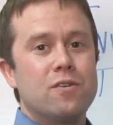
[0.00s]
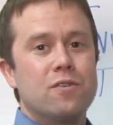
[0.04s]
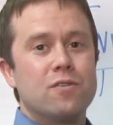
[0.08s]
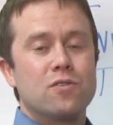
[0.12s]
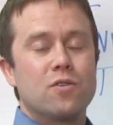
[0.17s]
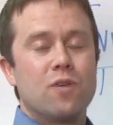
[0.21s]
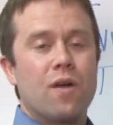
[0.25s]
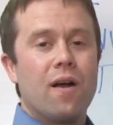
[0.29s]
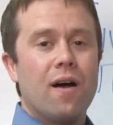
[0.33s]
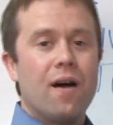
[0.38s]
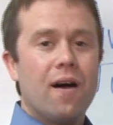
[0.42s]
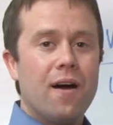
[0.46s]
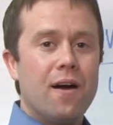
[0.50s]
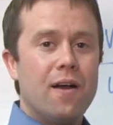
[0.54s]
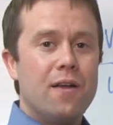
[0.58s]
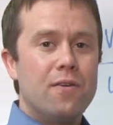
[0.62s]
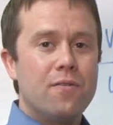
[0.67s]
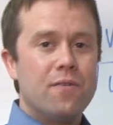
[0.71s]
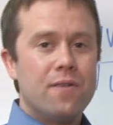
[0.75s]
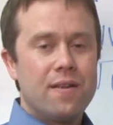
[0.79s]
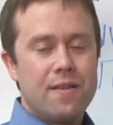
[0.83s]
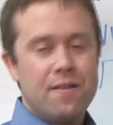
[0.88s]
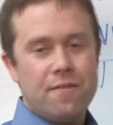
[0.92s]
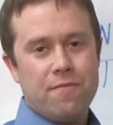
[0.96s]
turns are
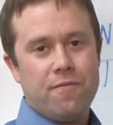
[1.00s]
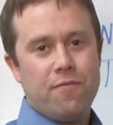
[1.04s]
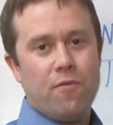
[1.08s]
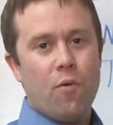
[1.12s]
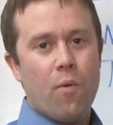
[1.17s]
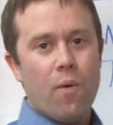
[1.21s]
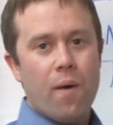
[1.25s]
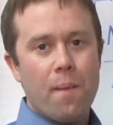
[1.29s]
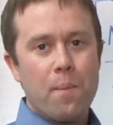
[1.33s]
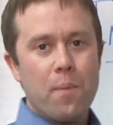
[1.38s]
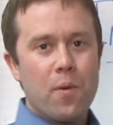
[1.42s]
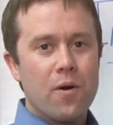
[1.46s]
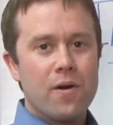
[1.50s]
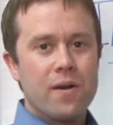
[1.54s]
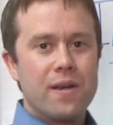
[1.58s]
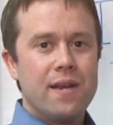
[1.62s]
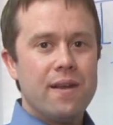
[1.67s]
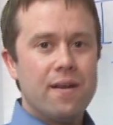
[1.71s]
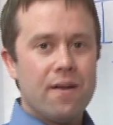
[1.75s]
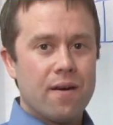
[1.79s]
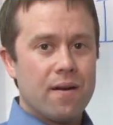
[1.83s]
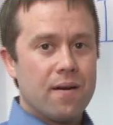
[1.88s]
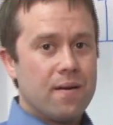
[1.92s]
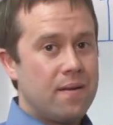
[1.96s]
104 per
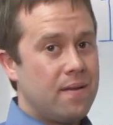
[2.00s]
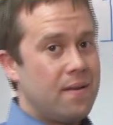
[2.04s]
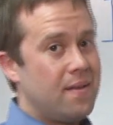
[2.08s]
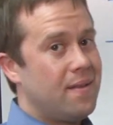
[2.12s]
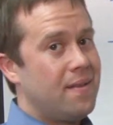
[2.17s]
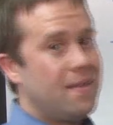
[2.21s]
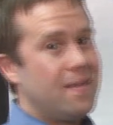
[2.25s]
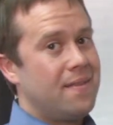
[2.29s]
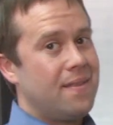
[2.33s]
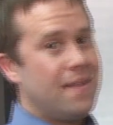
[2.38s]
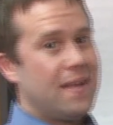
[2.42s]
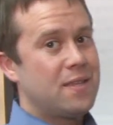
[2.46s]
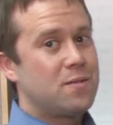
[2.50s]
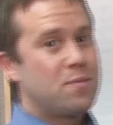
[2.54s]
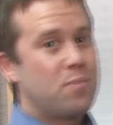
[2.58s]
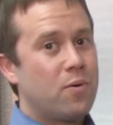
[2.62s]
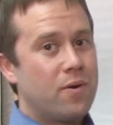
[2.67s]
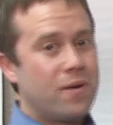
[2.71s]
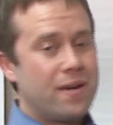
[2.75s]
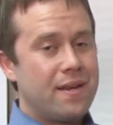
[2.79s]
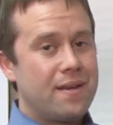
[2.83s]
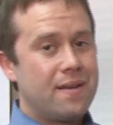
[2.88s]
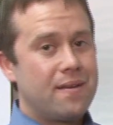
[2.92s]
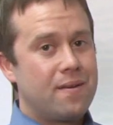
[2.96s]
year. That's
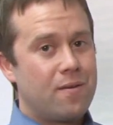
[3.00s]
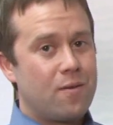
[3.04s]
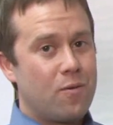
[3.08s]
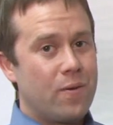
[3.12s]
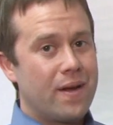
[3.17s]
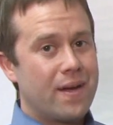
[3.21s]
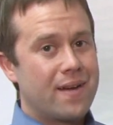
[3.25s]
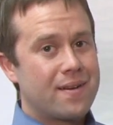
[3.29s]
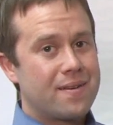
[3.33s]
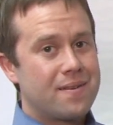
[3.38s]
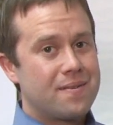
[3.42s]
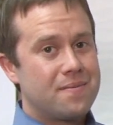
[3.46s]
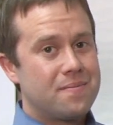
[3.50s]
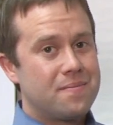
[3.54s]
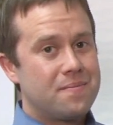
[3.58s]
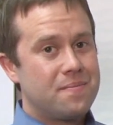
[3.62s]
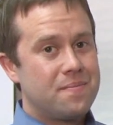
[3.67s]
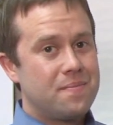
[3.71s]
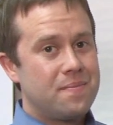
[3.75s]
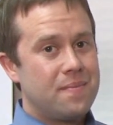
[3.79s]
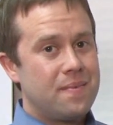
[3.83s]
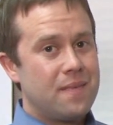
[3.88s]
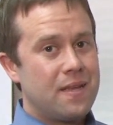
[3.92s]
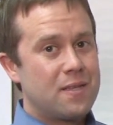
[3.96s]
pretty quick.
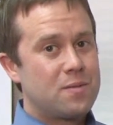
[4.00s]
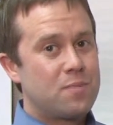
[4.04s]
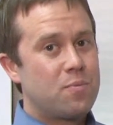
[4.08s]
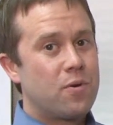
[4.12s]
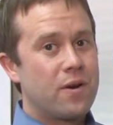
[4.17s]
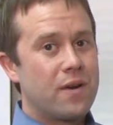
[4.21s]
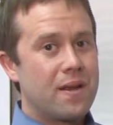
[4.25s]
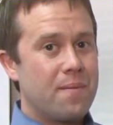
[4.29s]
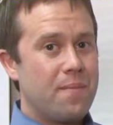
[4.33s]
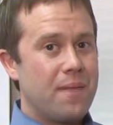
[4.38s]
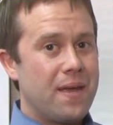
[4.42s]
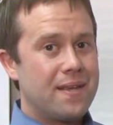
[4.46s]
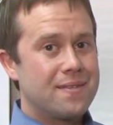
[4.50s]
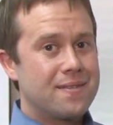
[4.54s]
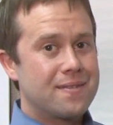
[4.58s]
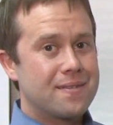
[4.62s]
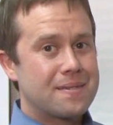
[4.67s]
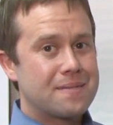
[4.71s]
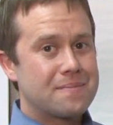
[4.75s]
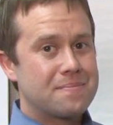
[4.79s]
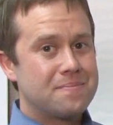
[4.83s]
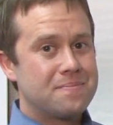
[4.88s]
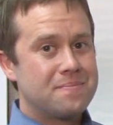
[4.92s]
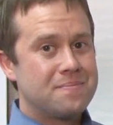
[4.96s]
That's pretty amazing.
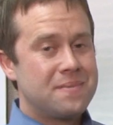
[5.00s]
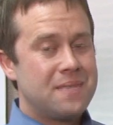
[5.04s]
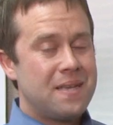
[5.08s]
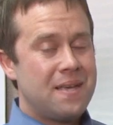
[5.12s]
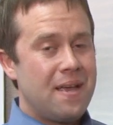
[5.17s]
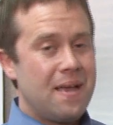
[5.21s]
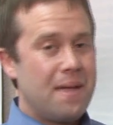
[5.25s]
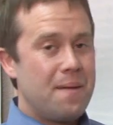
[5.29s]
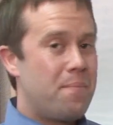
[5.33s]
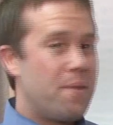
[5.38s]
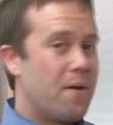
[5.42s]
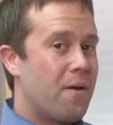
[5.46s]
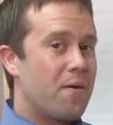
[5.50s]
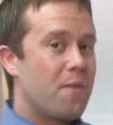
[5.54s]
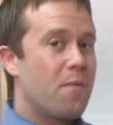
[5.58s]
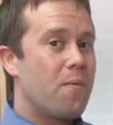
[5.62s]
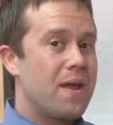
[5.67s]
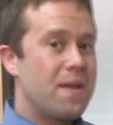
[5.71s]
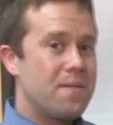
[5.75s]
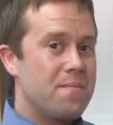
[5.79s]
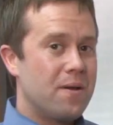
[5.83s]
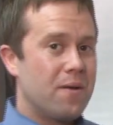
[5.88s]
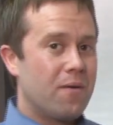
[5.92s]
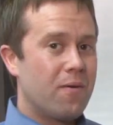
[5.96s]
At
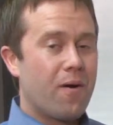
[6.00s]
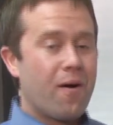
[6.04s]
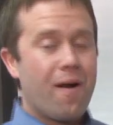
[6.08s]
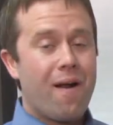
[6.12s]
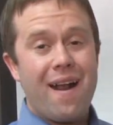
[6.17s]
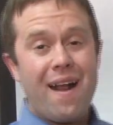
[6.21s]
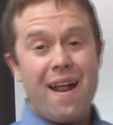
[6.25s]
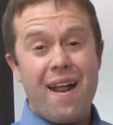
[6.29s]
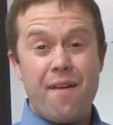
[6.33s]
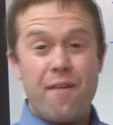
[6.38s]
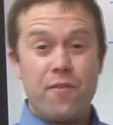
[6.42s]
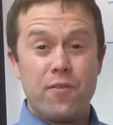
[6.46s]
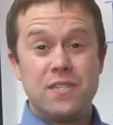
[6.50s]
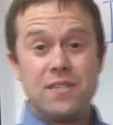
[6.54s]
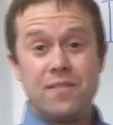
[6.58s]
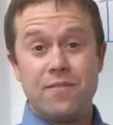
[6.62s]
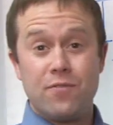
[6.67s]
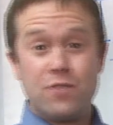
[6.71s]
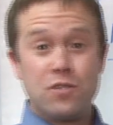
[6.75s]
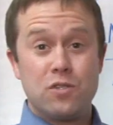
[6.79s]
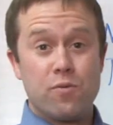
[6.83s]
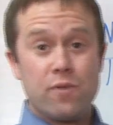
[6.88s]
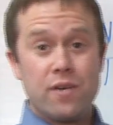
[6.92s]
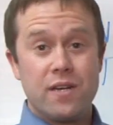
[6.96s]
Barry-Waymiller, our average
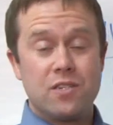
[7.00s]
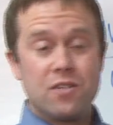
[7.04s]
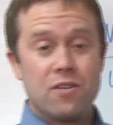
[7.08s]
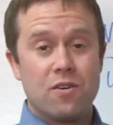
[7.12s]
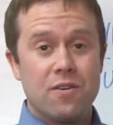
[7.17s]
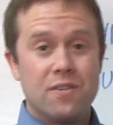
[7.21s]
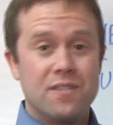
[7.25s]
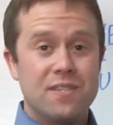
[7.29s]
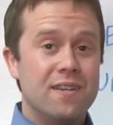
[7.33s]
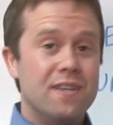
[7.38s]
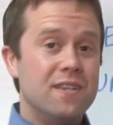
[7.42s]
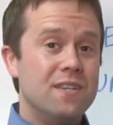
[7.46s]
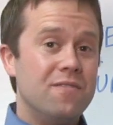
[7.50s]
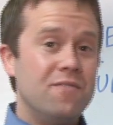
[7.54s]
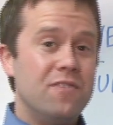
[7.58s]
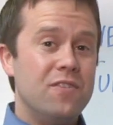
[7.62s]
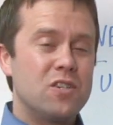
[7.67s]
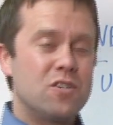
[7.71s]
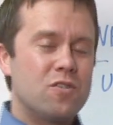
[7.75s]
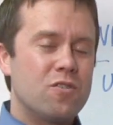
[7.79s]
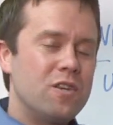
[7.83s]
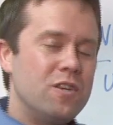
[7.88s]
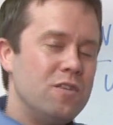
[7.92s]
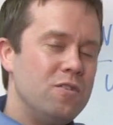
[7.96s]
inventory turns in a
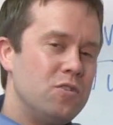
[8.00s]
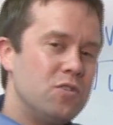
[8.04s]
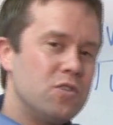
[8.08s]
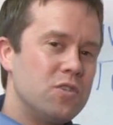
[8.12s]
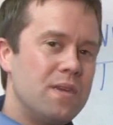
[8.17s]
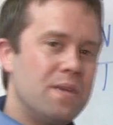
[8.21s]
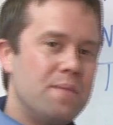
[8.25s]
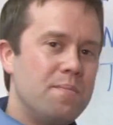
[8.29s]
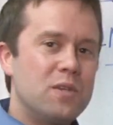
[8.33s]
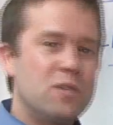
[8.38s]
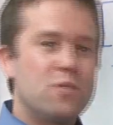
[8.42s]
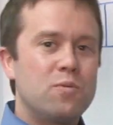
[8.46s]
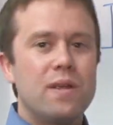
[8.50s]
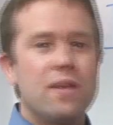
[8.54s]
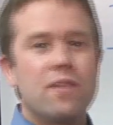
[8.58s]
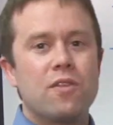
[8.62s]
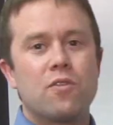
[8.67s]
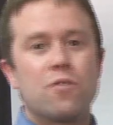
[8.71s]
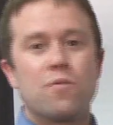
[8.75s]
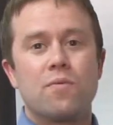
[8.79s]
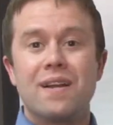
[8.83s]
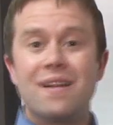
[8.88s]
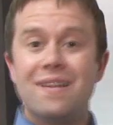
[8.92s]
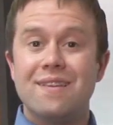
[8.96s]
division are usually between
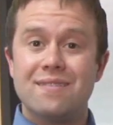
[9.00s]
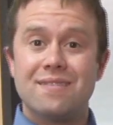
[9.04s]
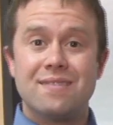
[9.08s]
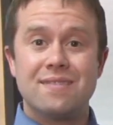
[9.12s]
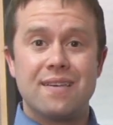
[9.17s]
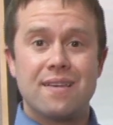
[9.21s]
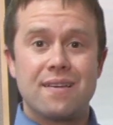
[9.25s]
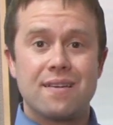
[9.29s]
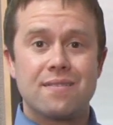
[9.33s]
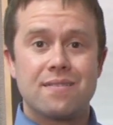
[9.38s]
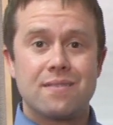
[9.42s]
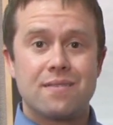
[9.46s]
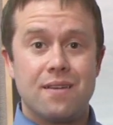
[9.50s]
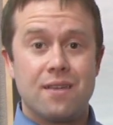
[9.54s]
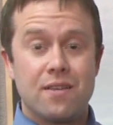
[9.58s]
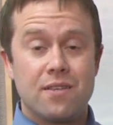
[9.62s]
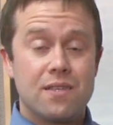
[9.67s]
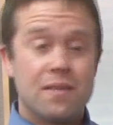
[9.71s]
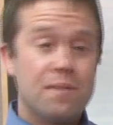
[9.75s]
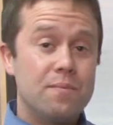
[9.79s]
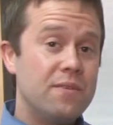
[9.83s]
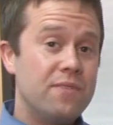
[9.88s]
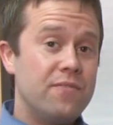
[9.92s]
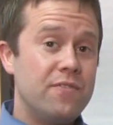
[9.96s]
3 and 6. Now,
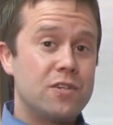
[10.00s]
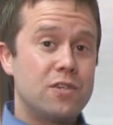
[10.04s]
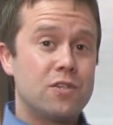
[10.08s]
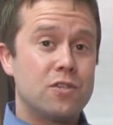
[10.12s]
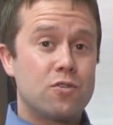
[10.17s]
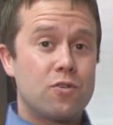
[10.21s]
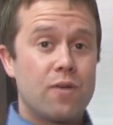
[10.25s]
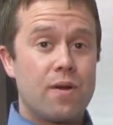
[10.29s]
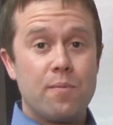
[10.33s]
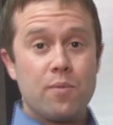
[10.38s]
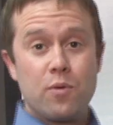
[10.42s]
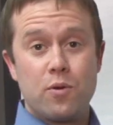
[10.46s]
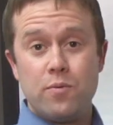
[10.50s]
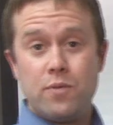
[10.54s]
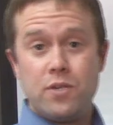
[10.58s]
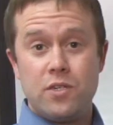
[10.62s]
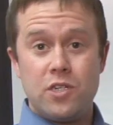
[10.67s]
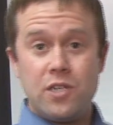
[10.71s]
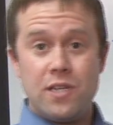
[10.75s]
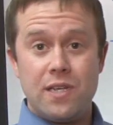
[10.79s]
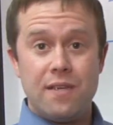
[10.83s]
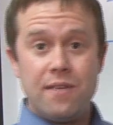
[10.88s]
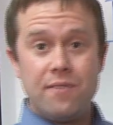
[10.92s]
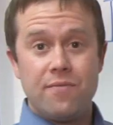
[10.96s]
some divisions are able to
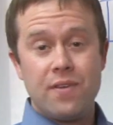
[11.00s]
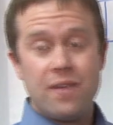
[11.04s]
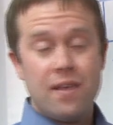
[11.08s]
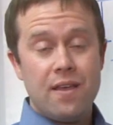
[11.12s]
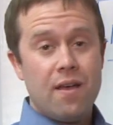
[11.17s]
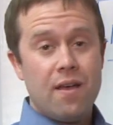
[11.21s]
achieve